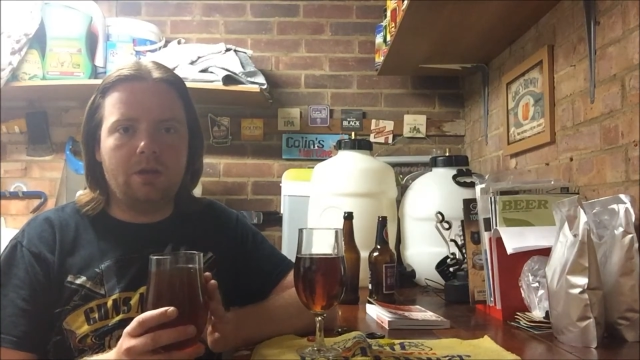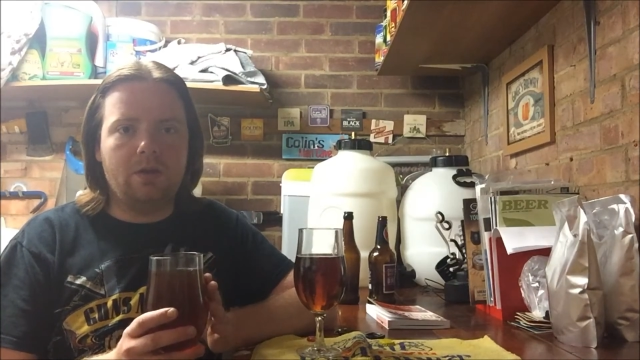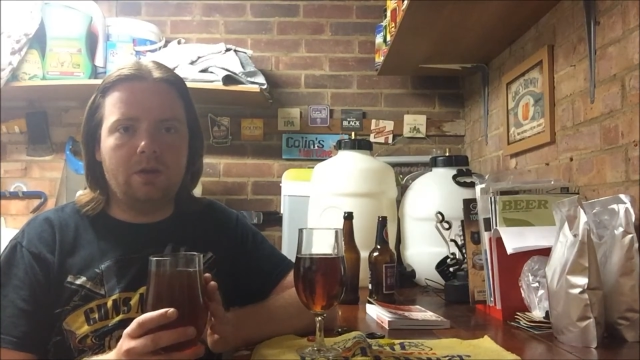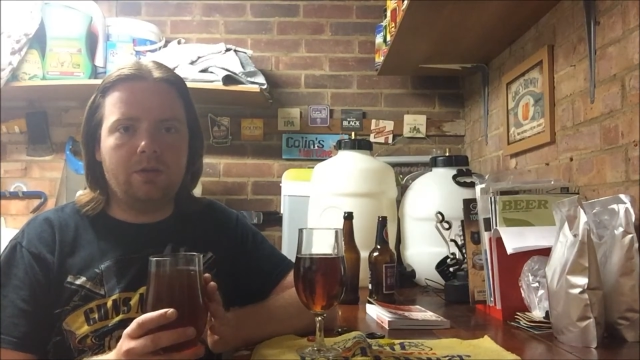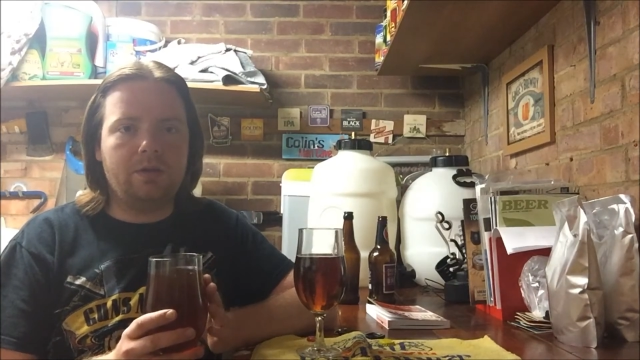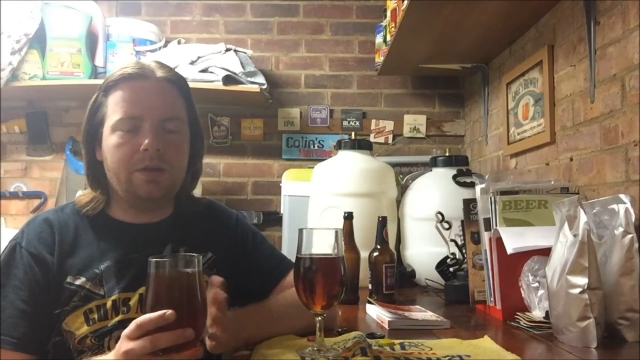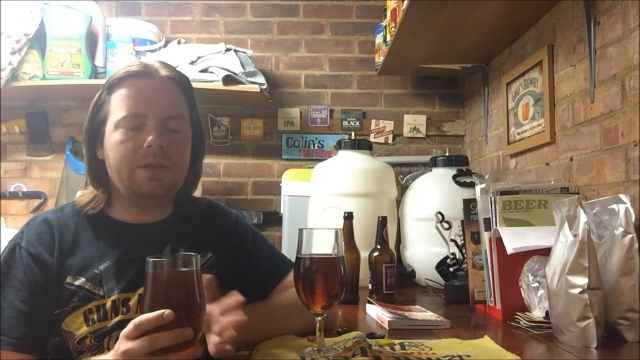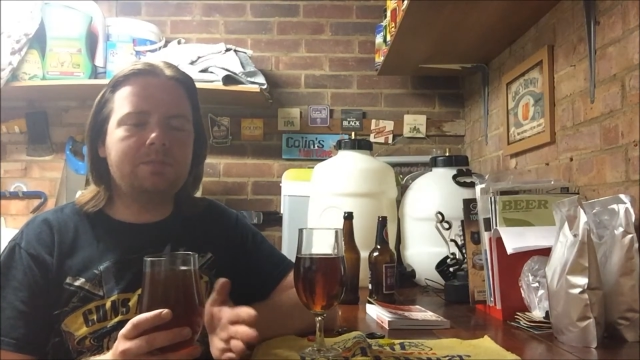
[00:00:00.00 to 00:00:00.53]

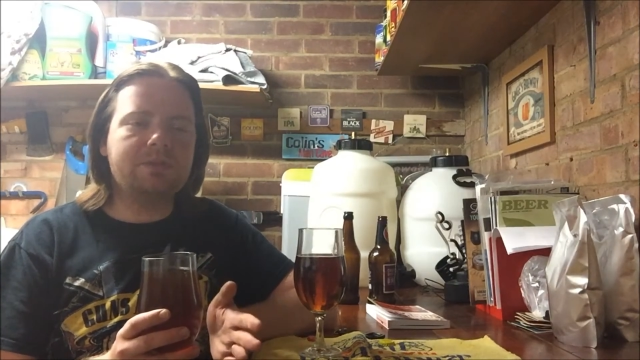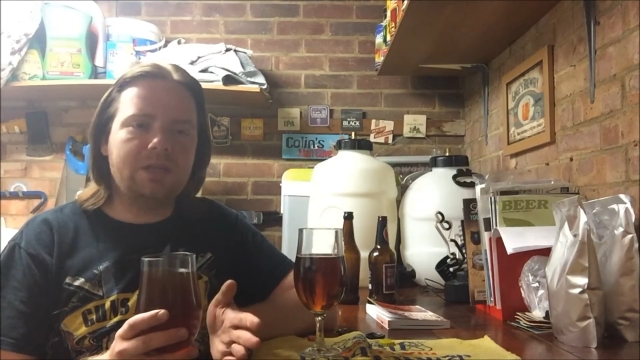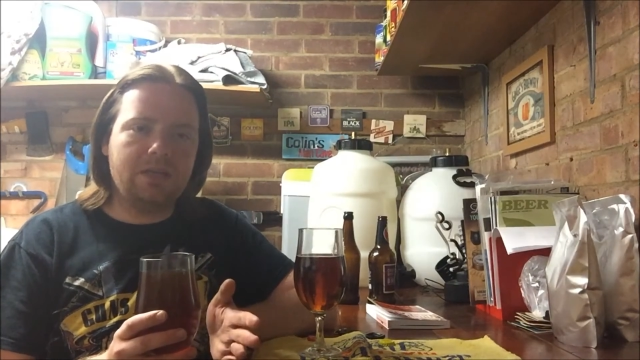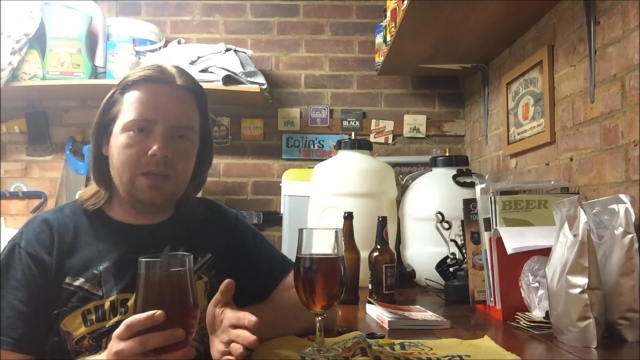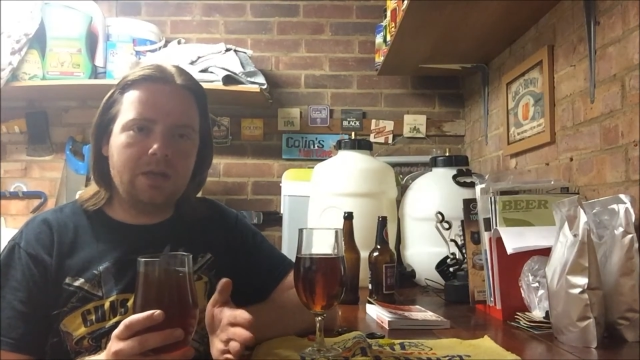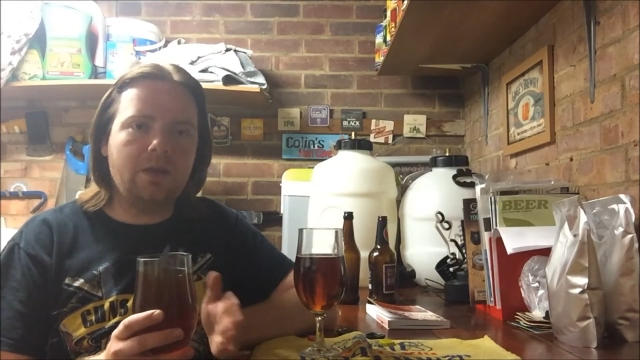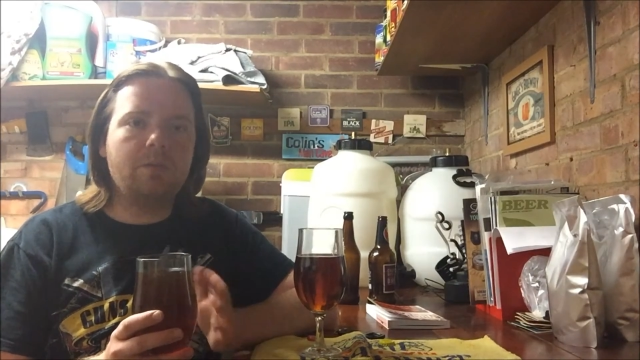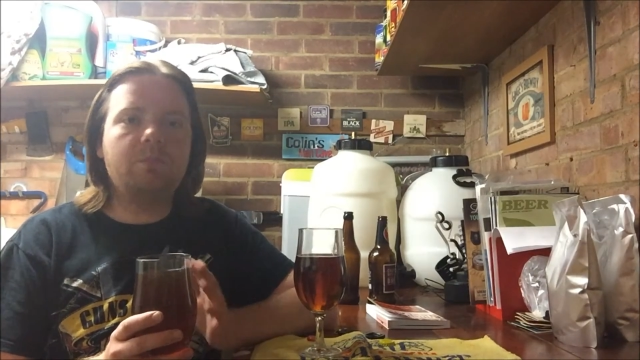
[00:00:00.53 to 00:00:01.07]
I keep saying
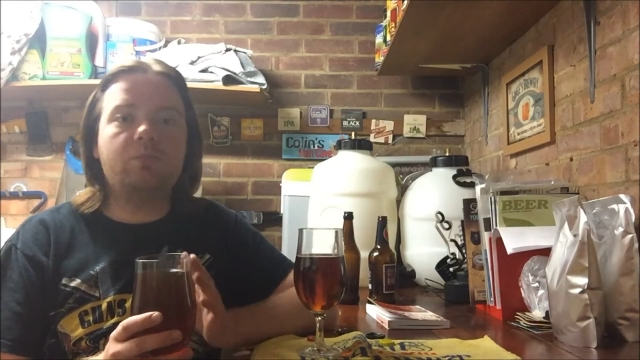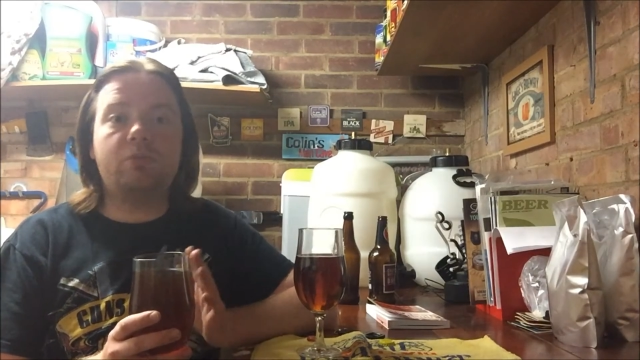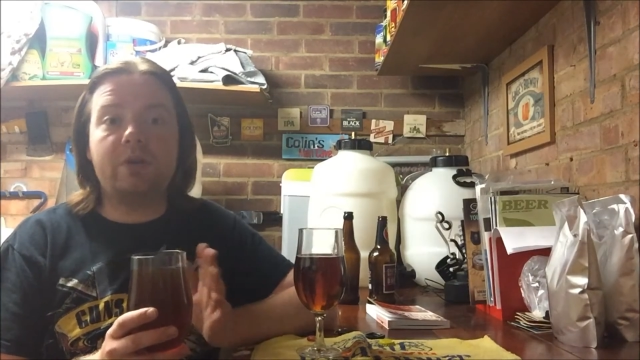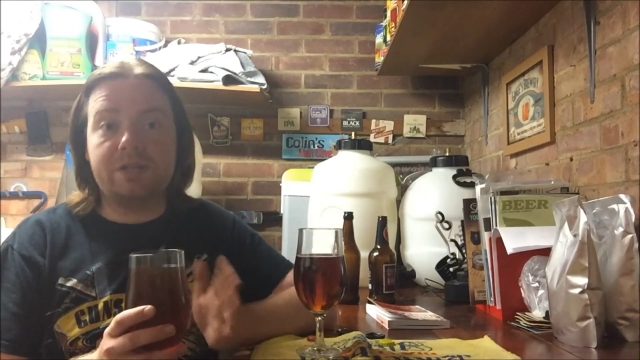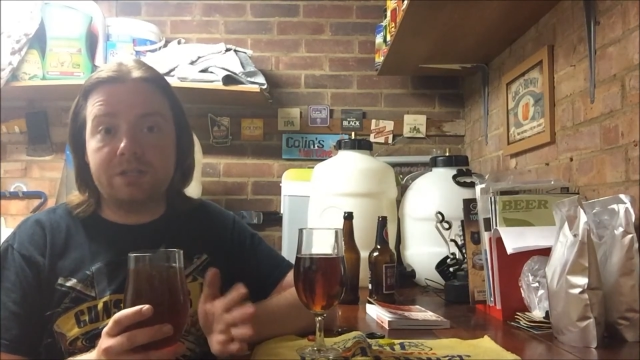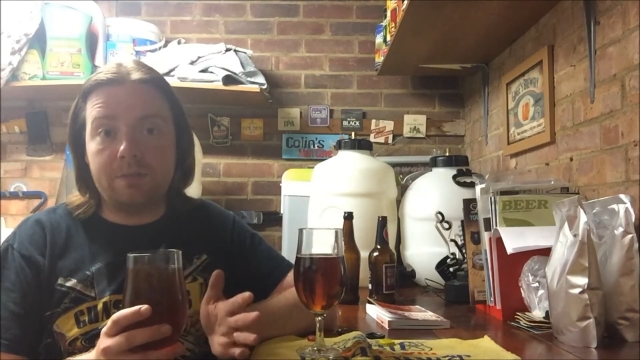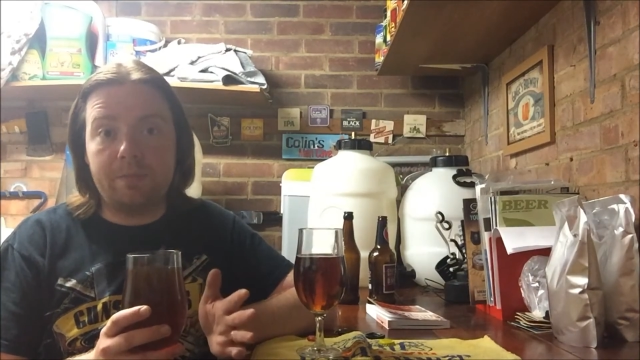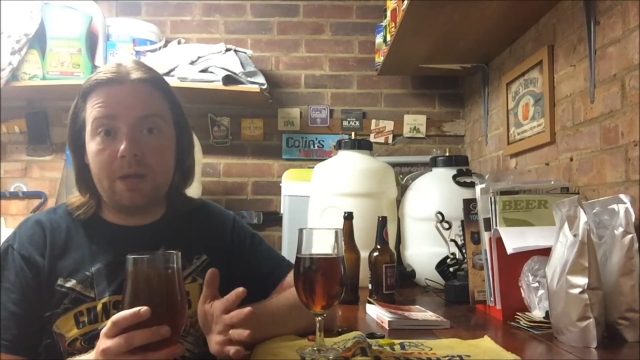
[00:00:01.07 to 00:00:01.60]
keg.
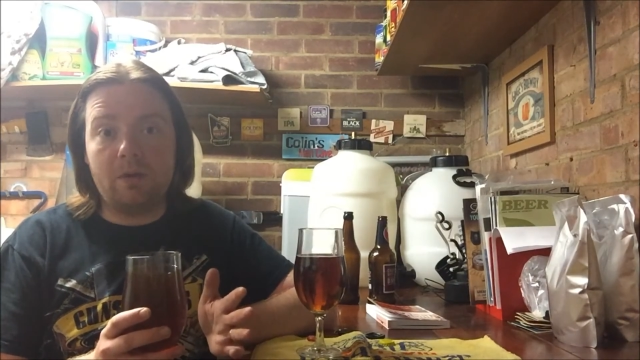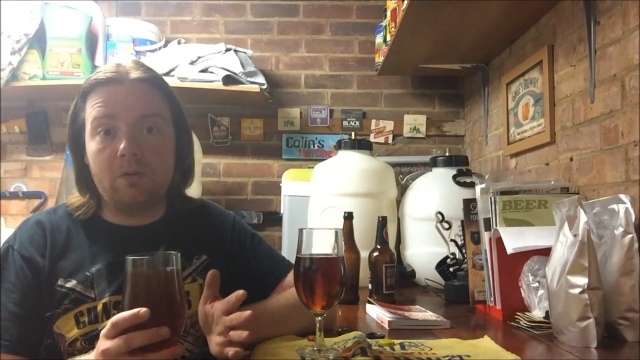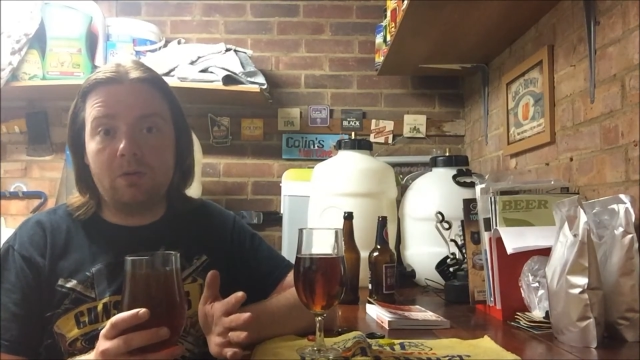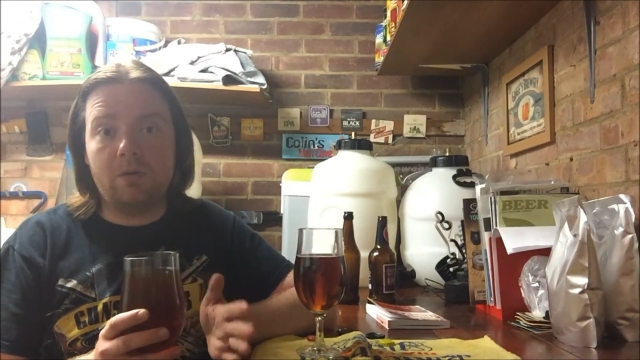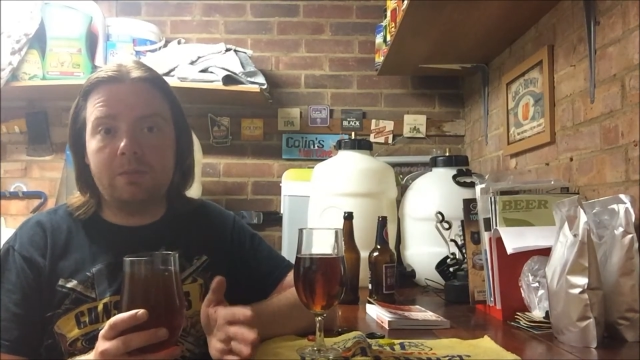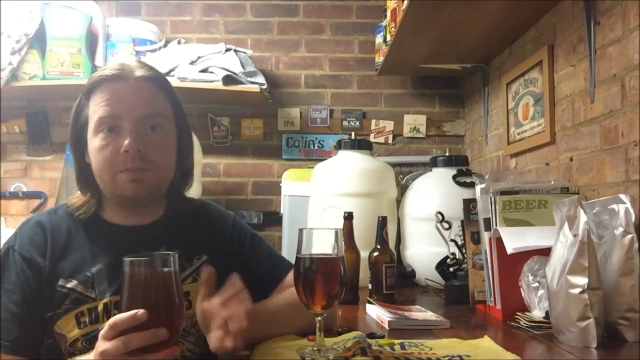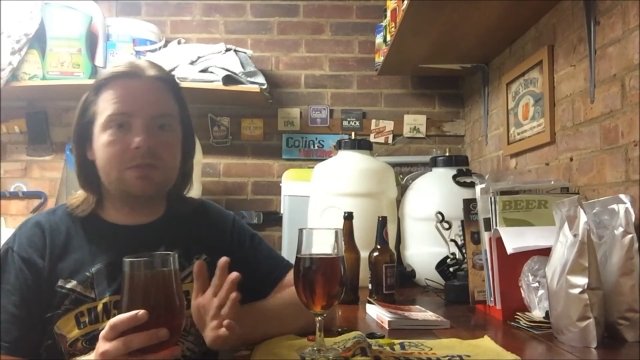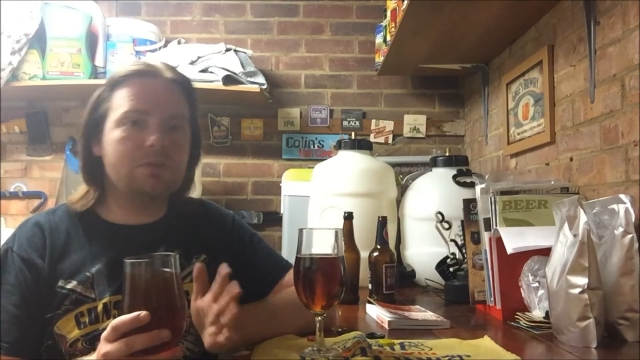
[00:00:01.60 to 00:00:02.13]
Pressure
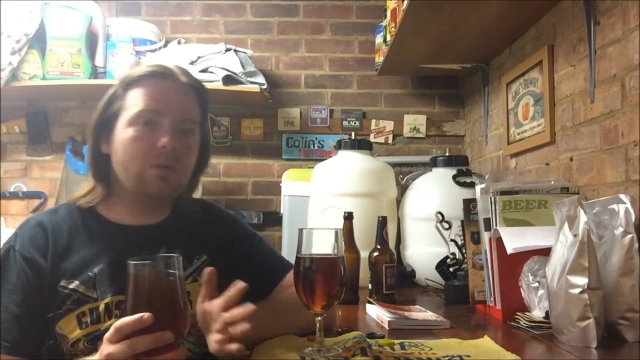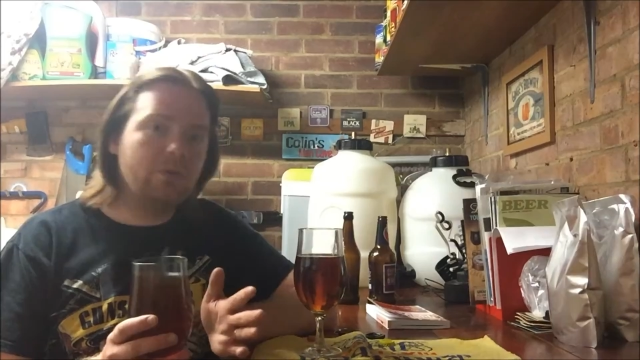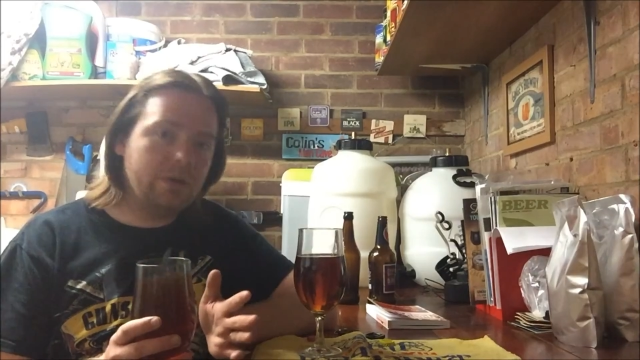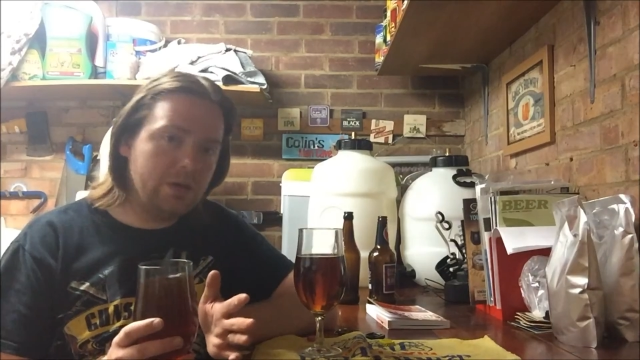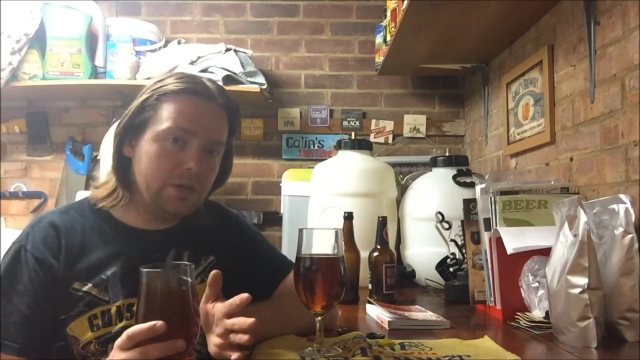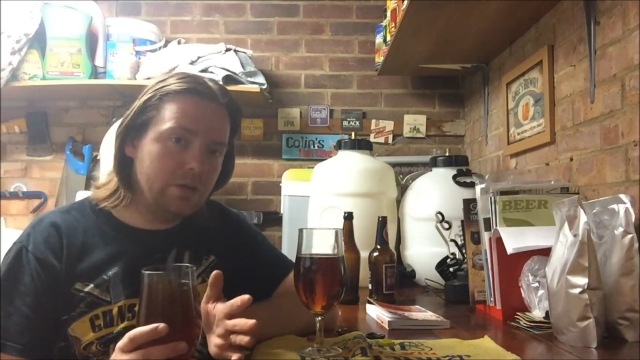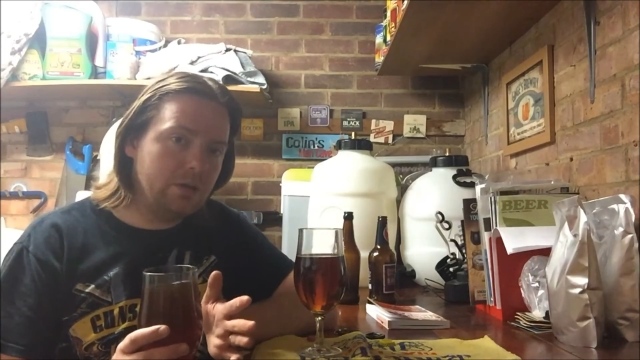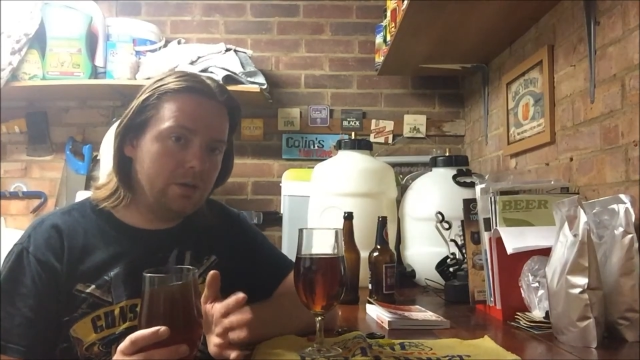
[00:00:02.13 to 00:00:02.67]
barrel, I'm
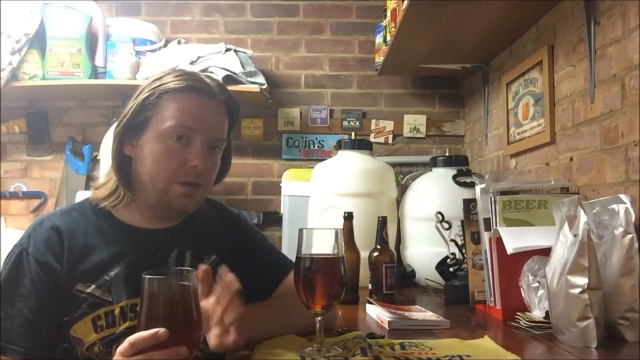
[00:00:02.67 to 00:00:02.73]
sorry.